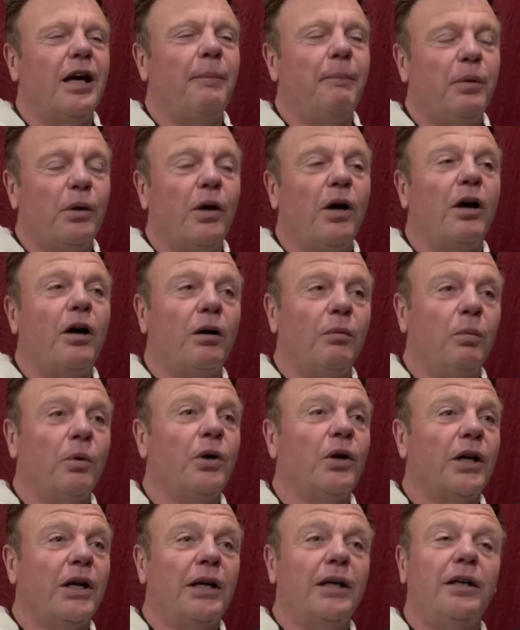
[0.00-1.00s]
put the hard
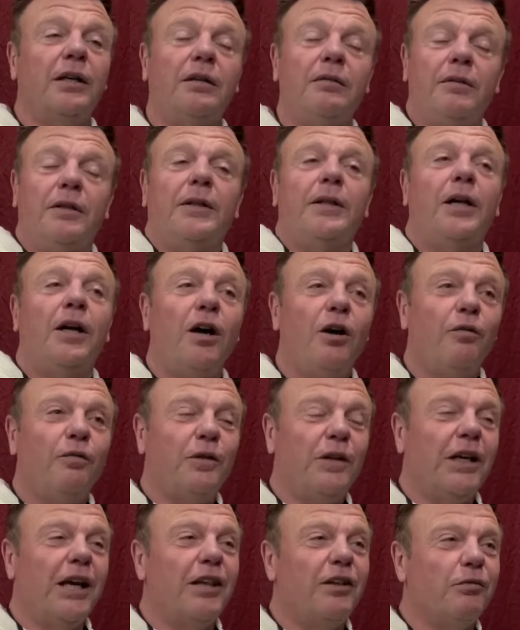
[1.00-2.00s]
work in and
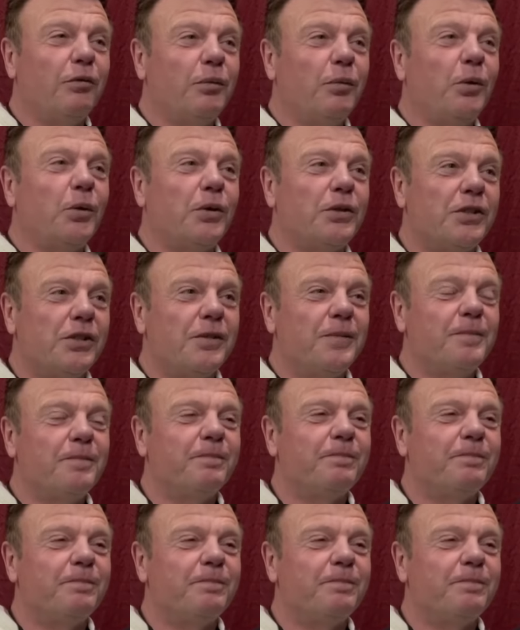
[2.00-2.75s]
hopefully get the rewards.